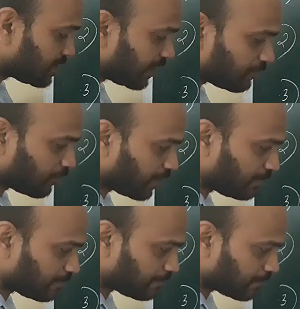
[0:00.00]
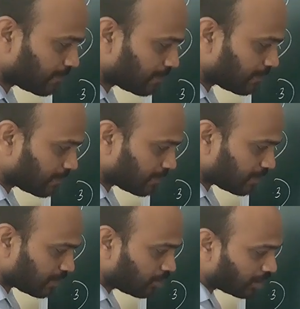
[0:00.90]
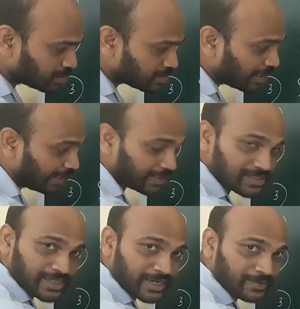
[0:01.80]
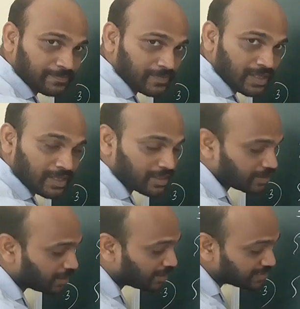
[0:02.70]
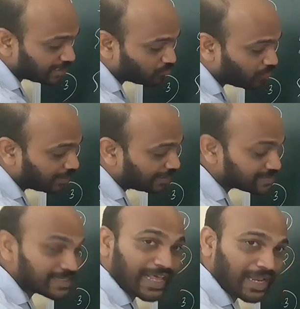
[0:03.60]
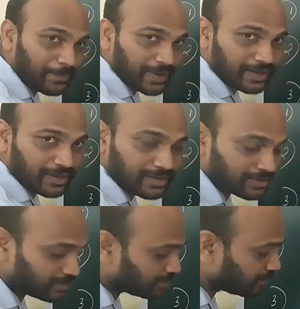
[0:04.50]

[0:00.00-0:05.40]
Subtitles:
Set 1. Now consider right hand side. Here set 1 is an element.